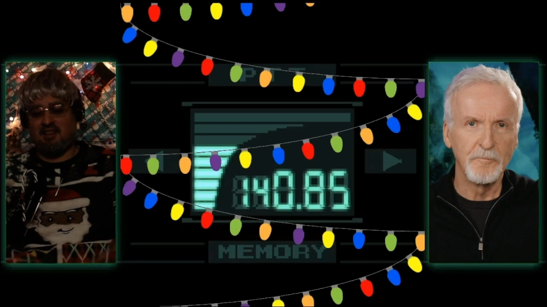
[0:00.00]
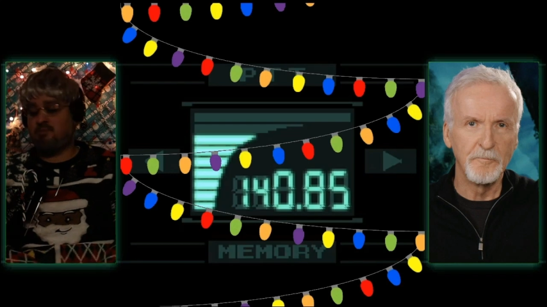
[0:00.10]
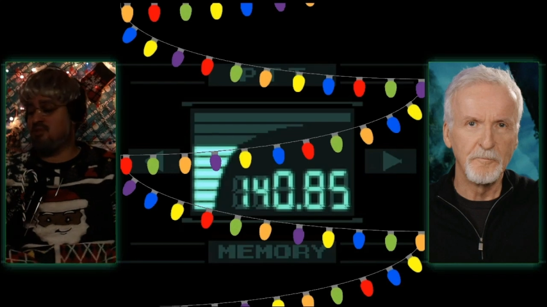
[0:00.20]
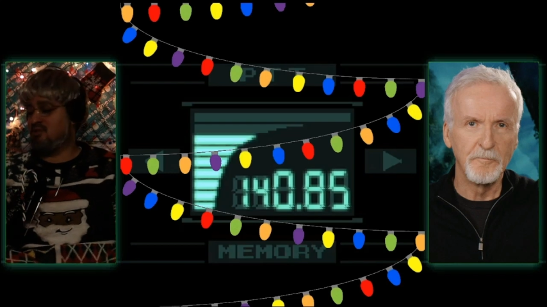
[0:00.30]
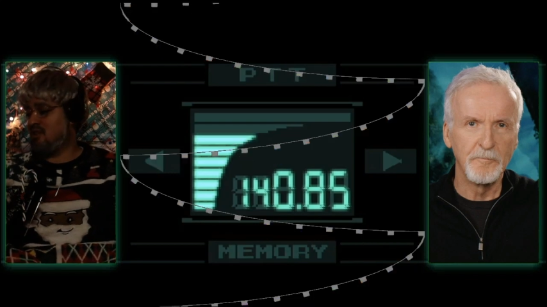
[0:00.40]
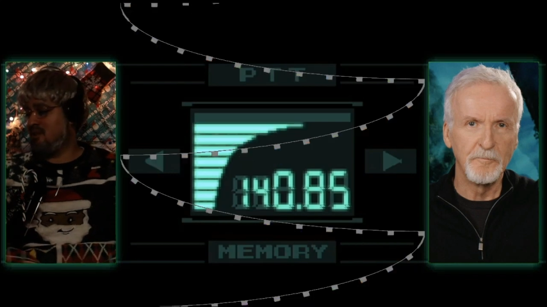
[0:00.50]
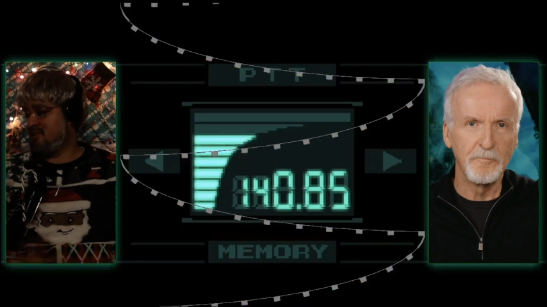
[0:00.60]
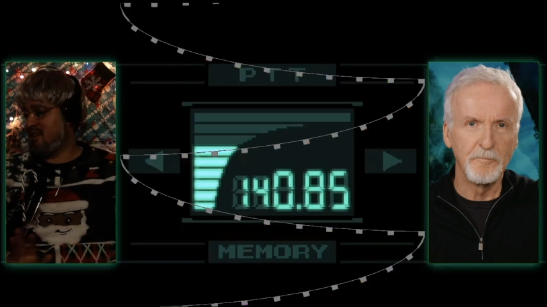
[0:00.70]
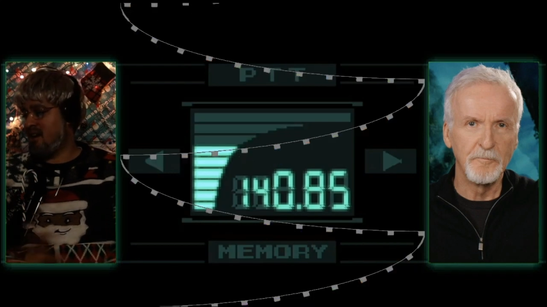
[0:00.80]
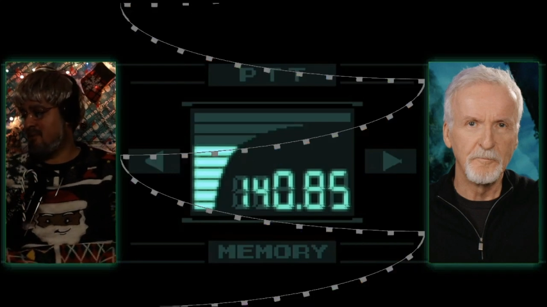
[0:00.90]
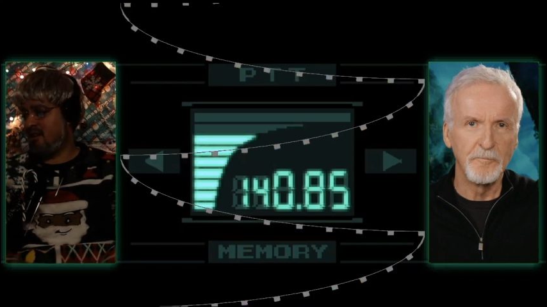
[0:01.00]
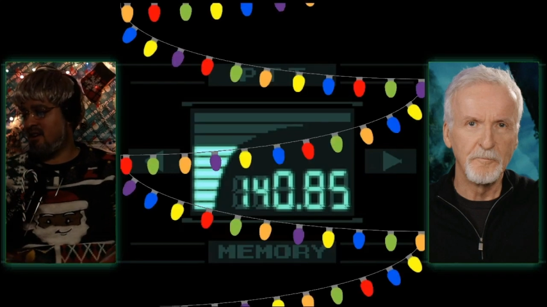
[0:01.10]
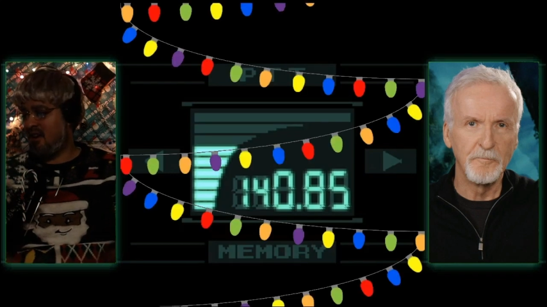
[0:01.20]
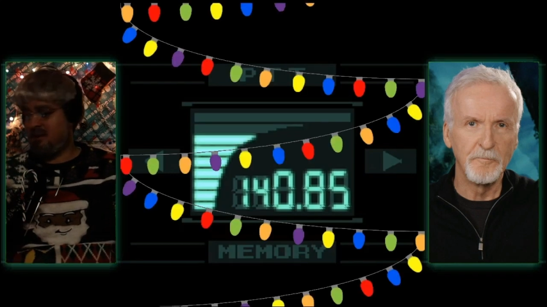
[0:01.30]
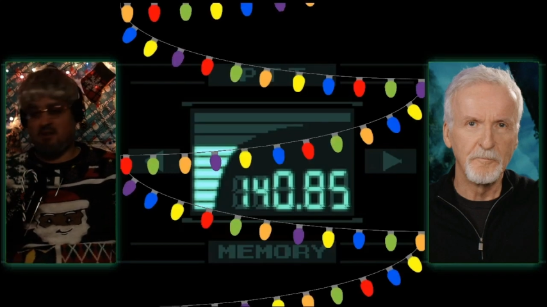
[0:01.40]
Speaker 1: I'm so sorry, Mr. Cameron.
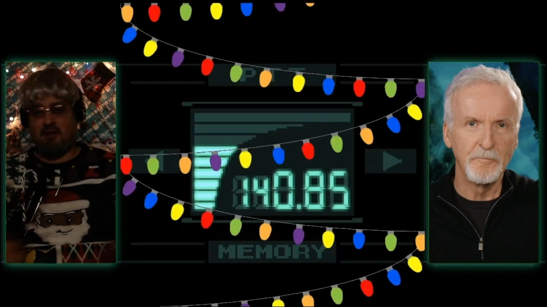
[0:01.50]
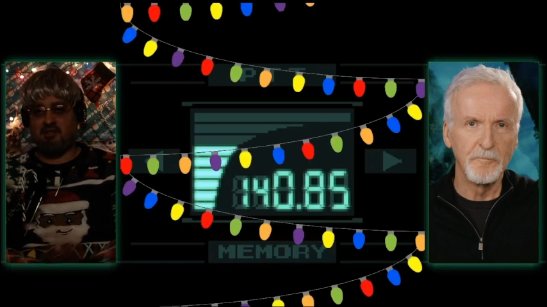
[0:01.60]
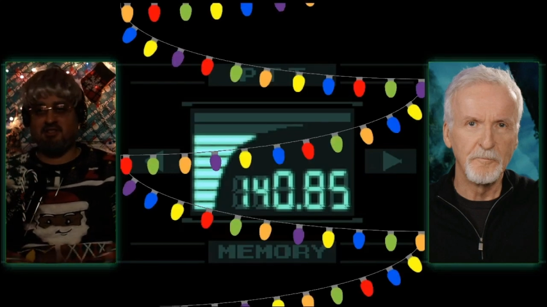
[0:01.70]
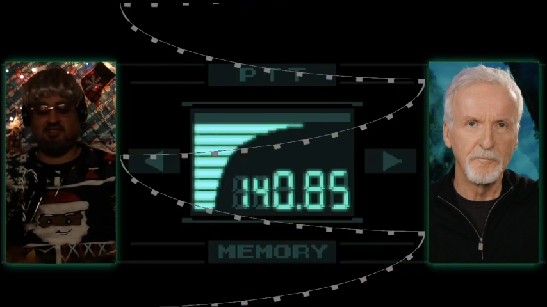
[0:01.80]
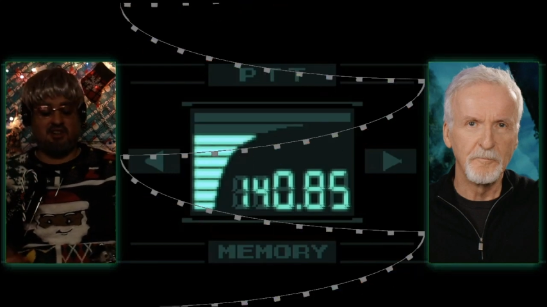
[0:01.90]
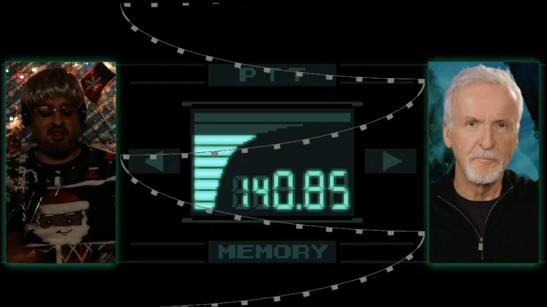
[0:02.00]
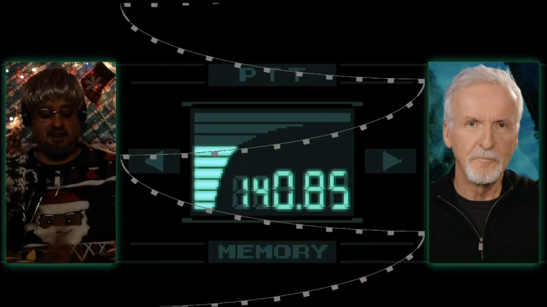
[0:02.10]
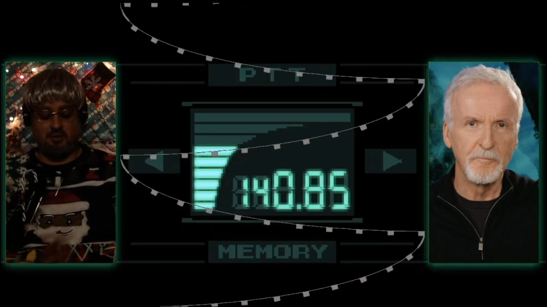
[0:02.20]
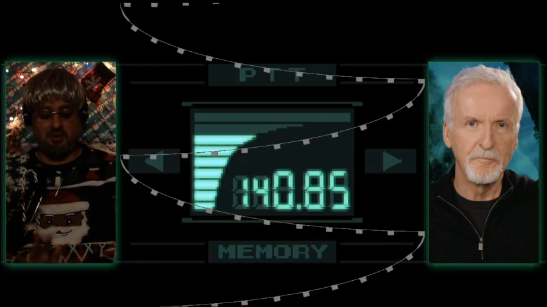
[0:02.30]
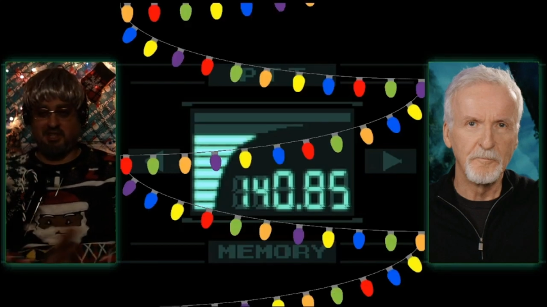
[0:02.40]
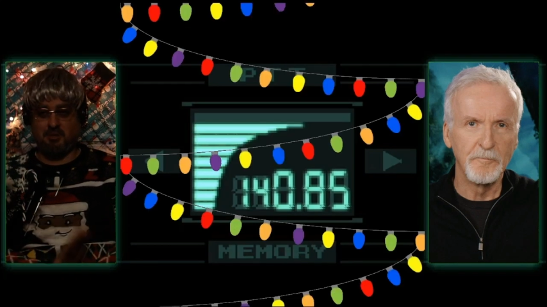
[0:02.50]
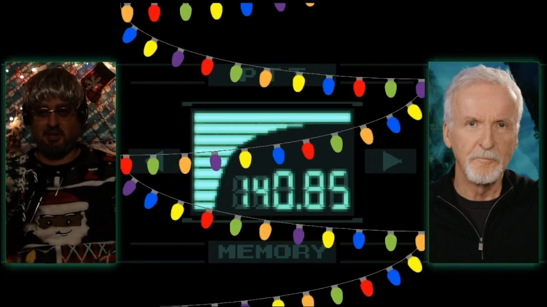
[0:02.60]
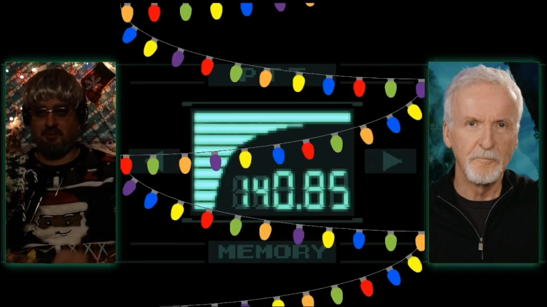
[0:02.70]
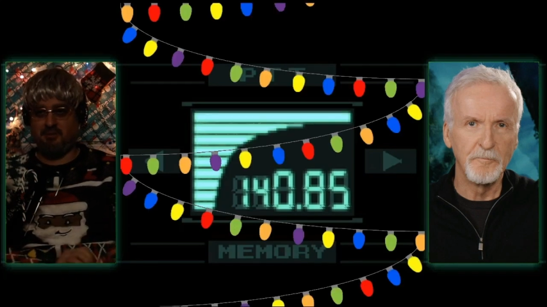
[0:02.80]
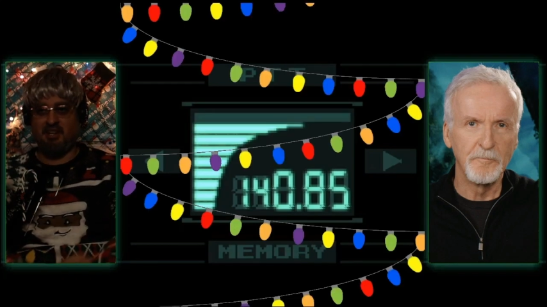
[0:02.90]
Uh, I'm really sorry. I don't know what's up with
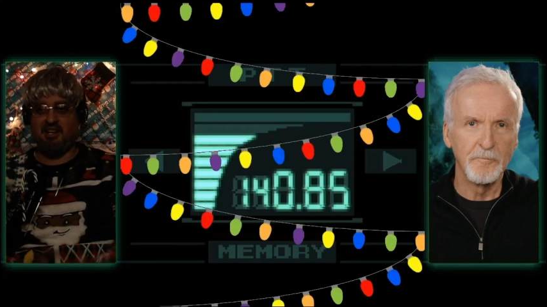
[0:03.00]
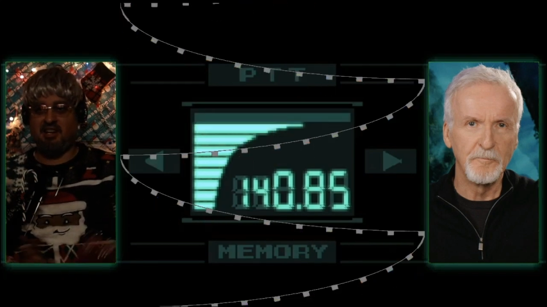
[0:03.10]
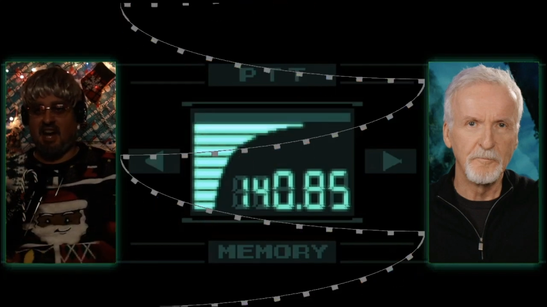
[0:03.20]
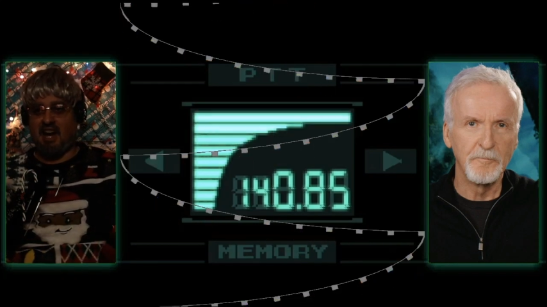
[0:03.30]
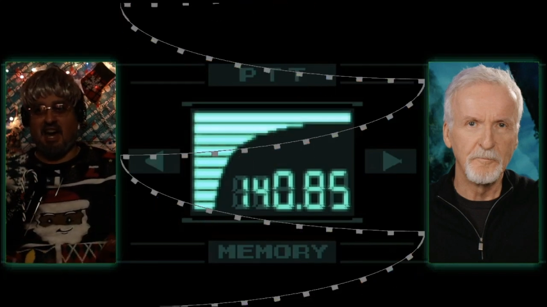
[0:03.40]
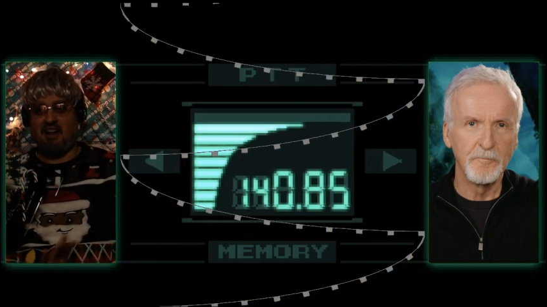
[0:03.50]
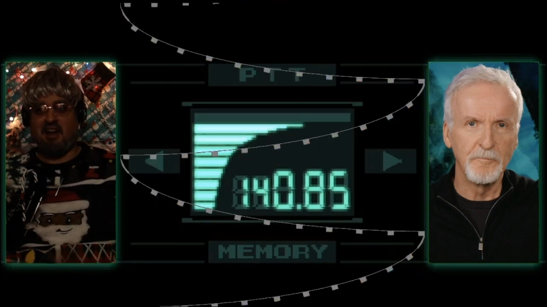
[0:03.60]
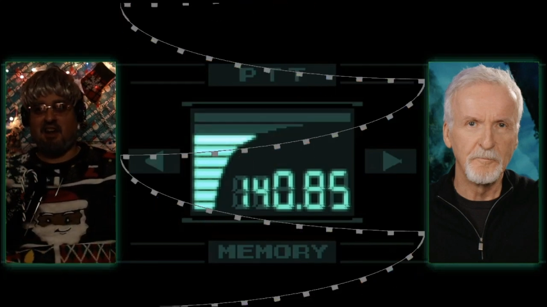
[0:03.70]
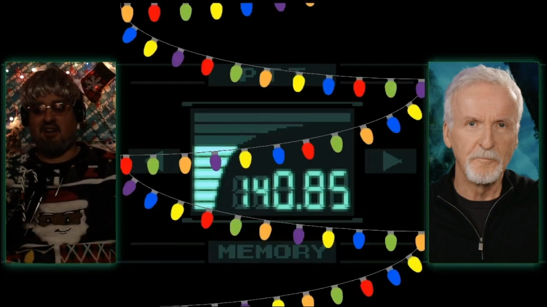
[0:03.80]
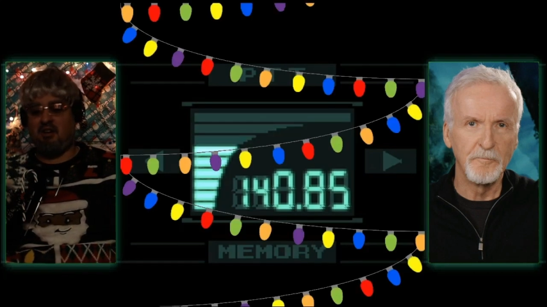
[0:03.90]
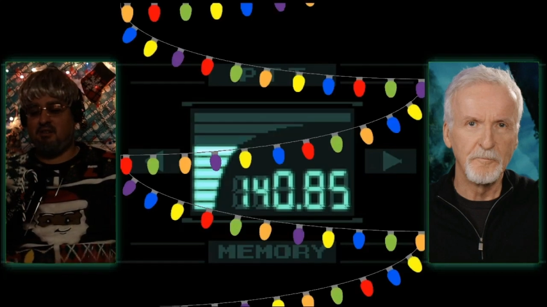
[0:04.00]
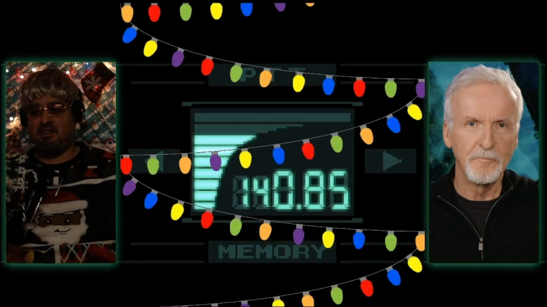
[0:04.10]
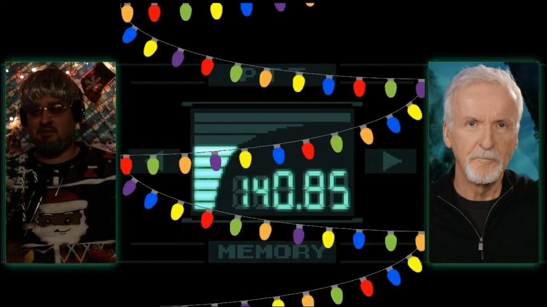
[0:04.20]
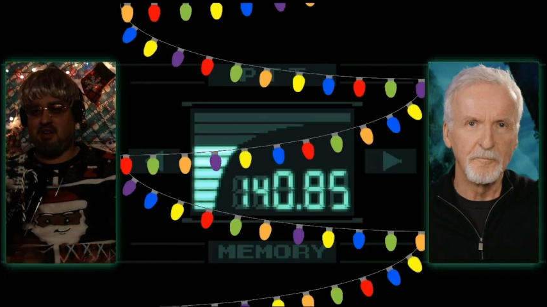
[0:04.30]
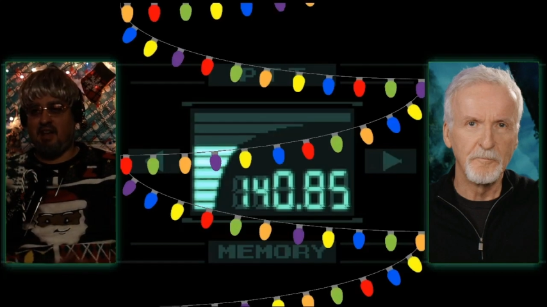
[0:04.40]
him. I, I, I don't know. He, I,